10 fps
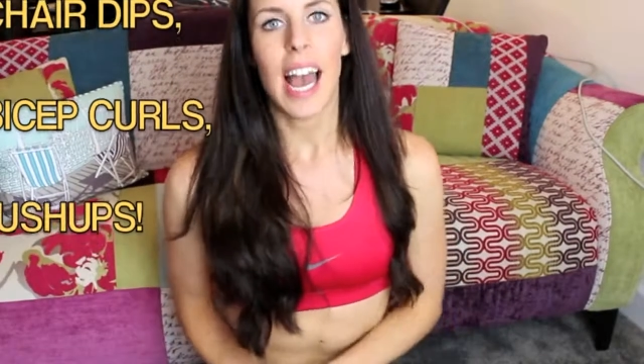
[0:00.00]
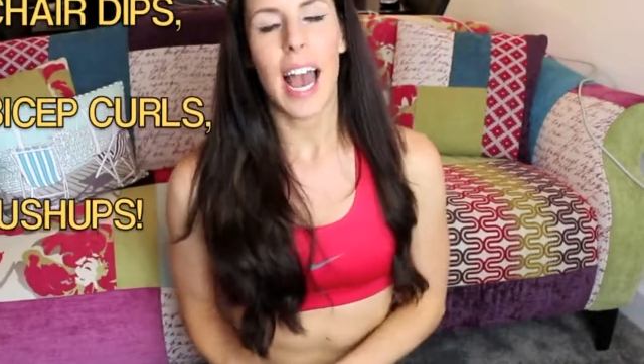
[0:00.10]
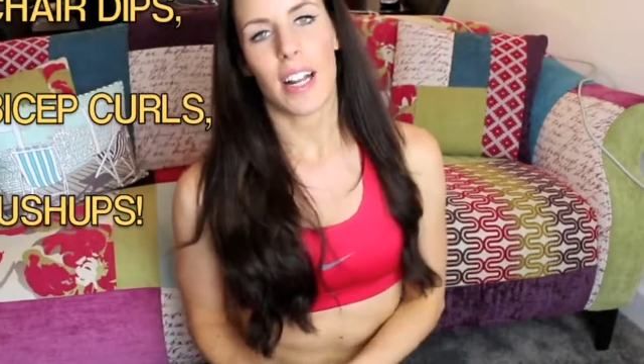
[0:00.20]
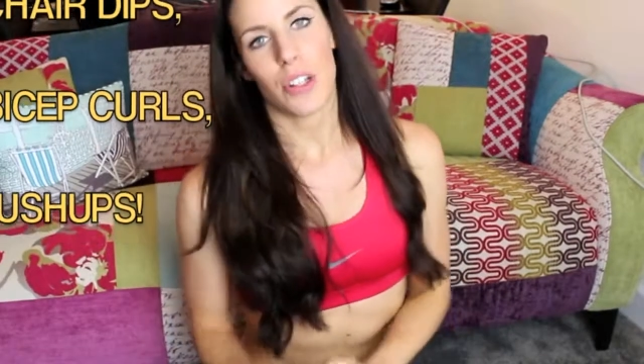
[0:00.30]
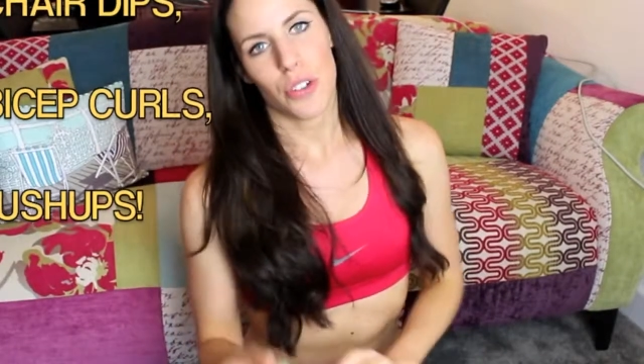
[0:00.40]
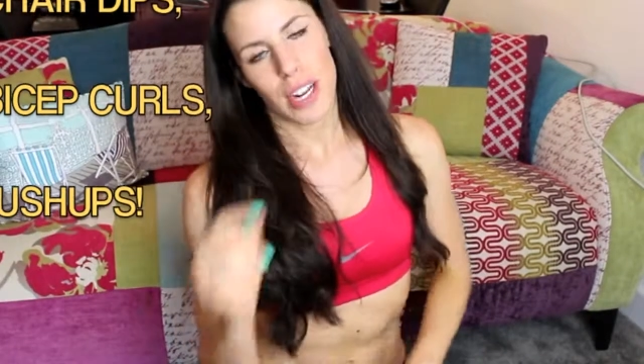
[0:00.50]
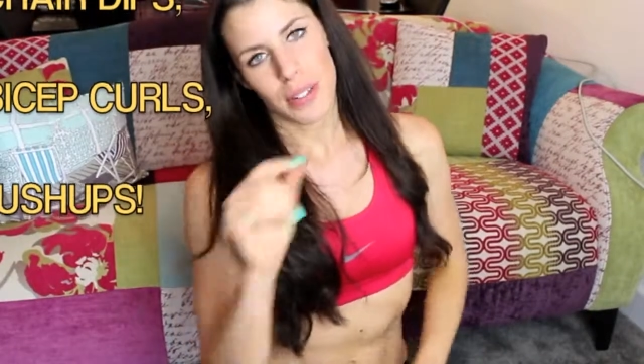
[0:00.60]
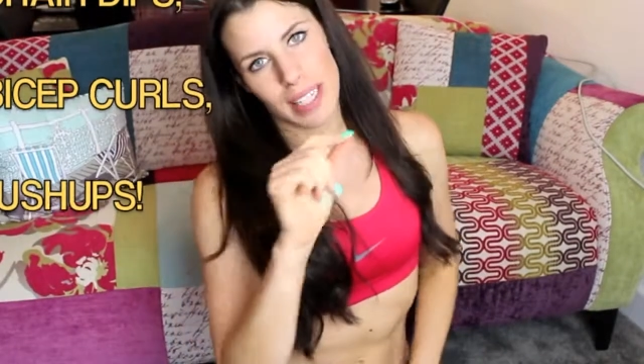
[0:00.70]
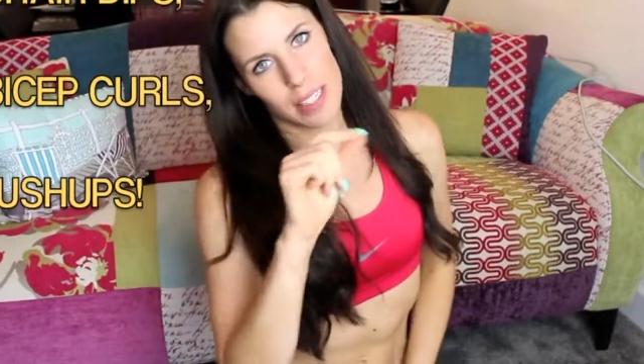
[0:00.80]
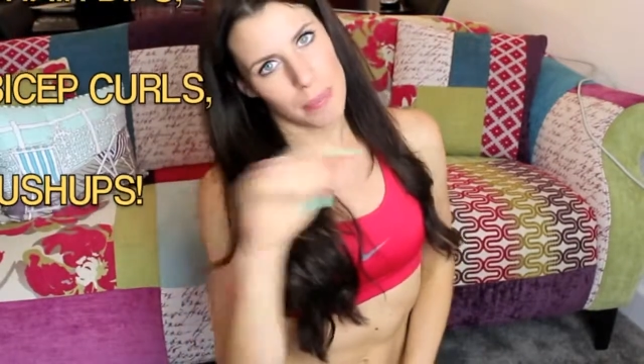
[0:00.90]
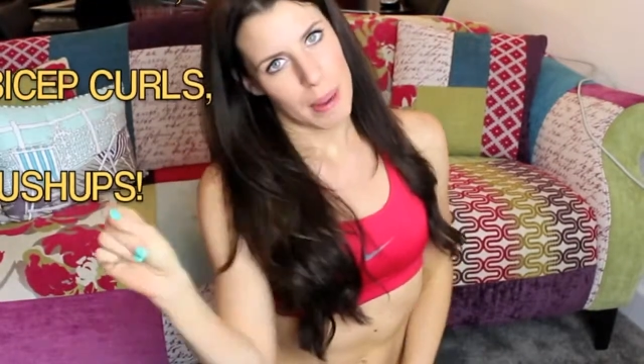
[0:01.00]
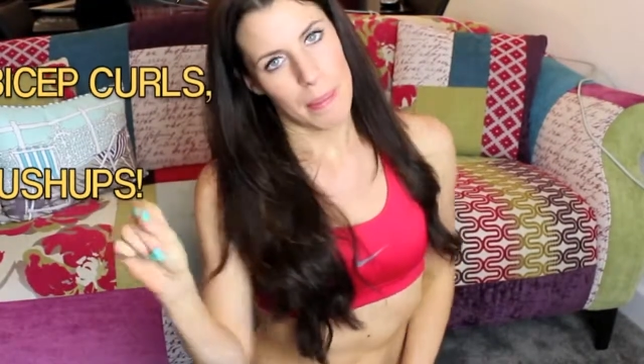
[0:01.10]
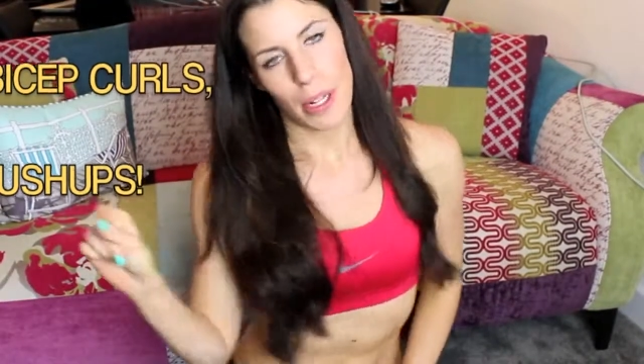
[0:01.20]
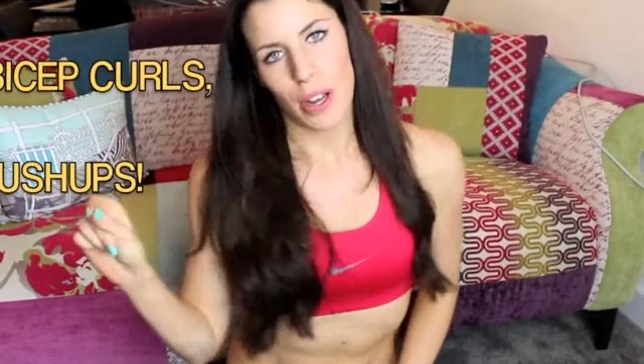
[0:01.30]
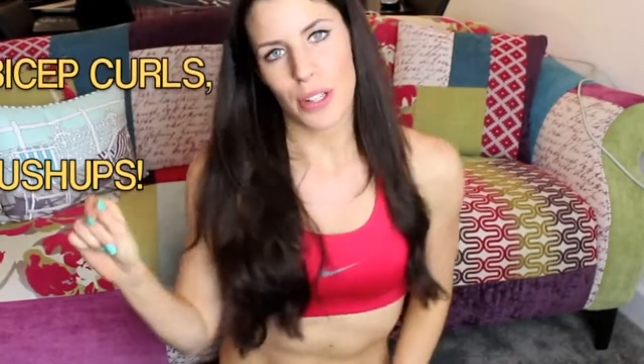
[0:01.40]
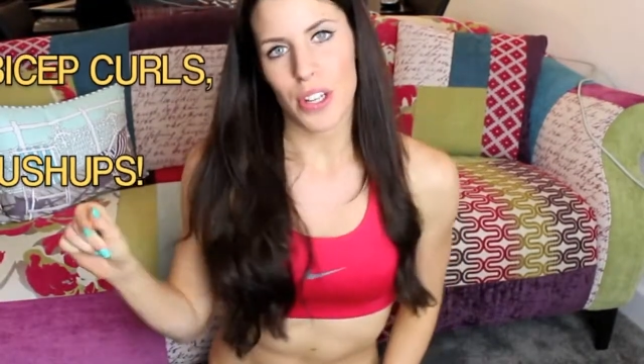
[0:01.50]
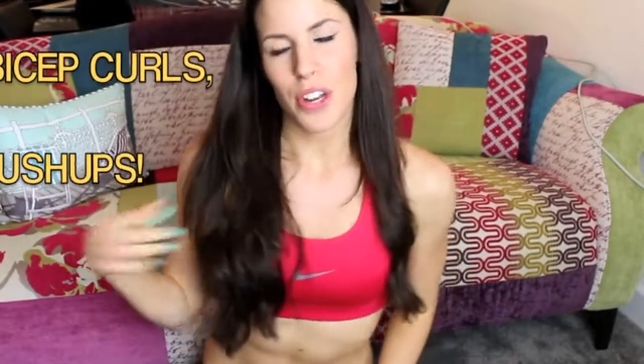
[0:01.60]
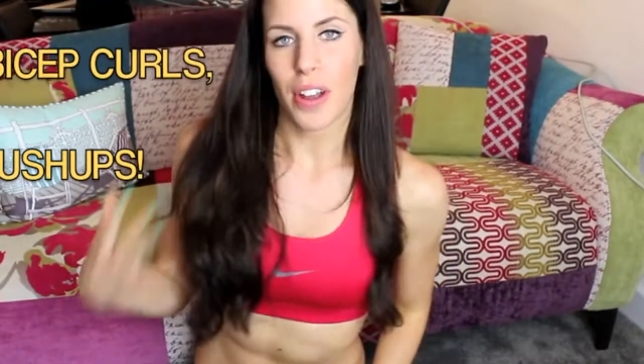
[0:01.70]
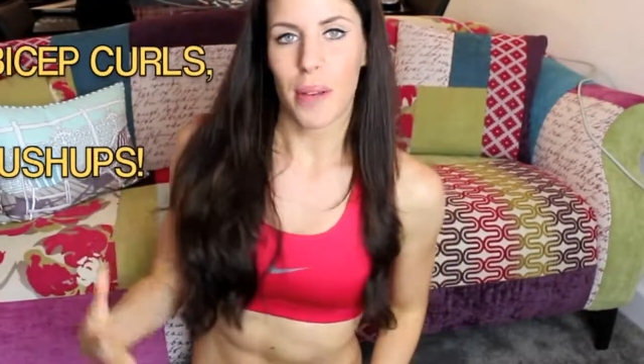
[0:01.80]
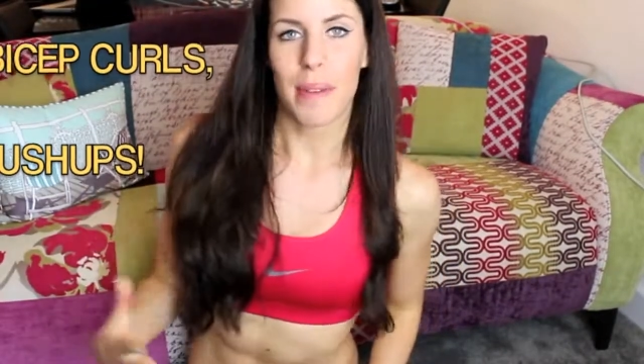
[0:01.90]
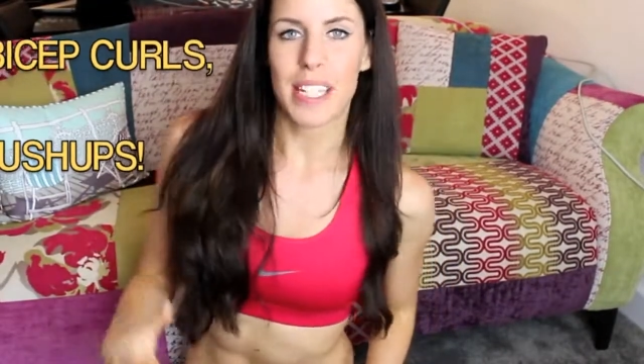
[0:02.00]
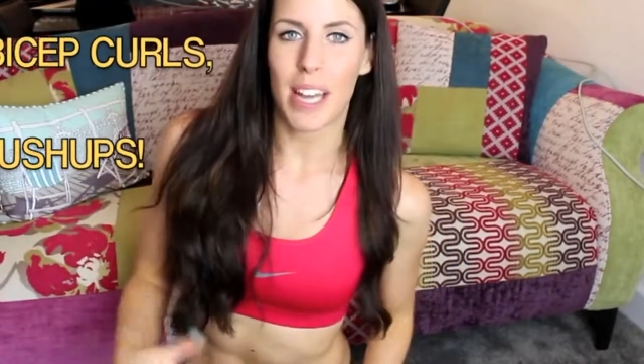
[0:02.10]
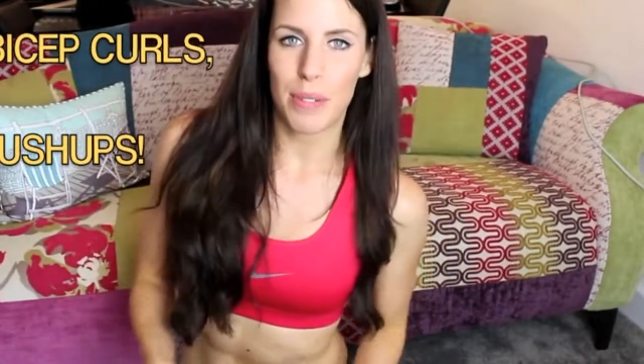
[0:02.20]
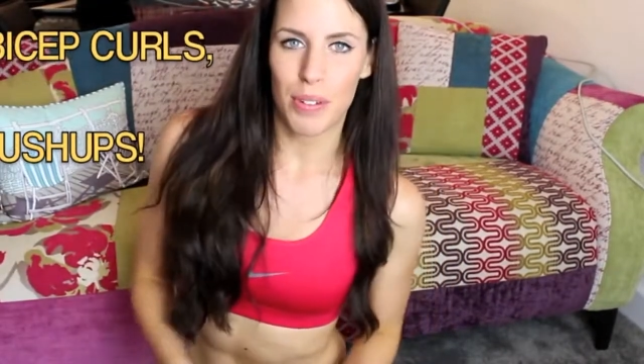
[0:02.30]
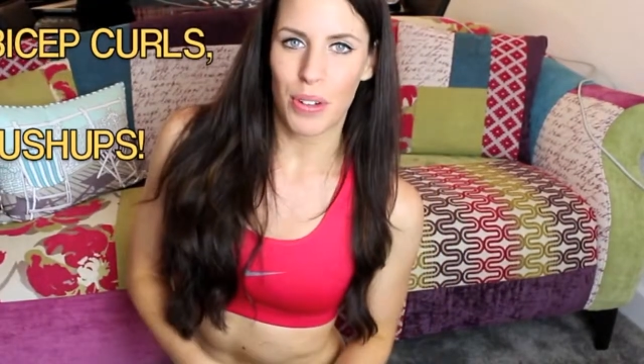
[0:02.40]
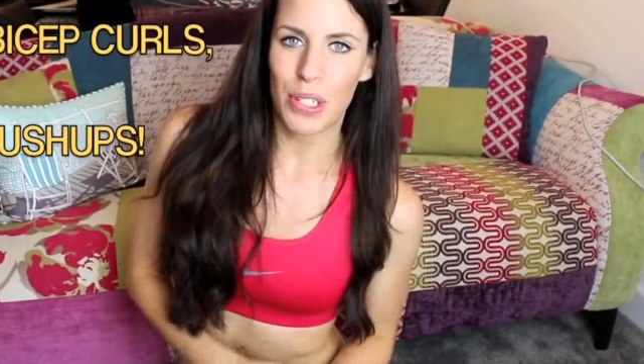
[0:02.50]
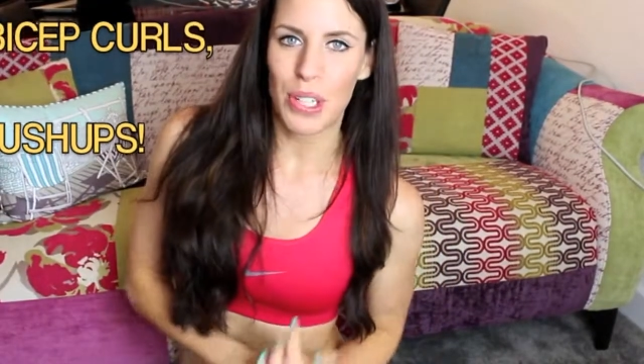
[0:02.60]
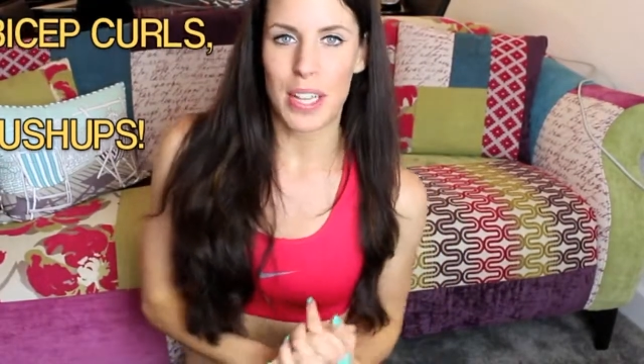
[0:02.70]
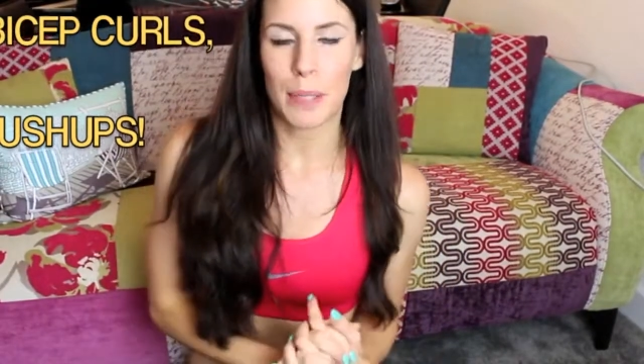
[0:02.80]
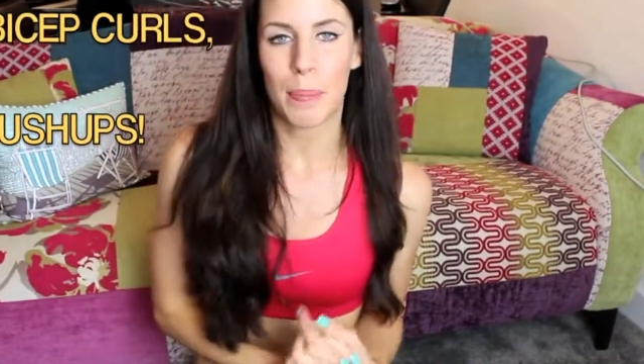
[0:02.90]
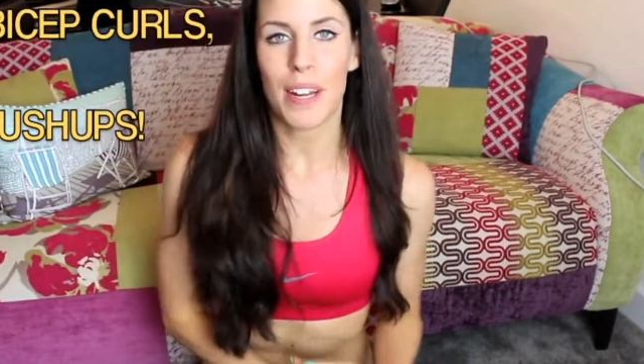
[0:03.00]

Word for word: I'll try and do a little bit below so you know how many times you've got to do this.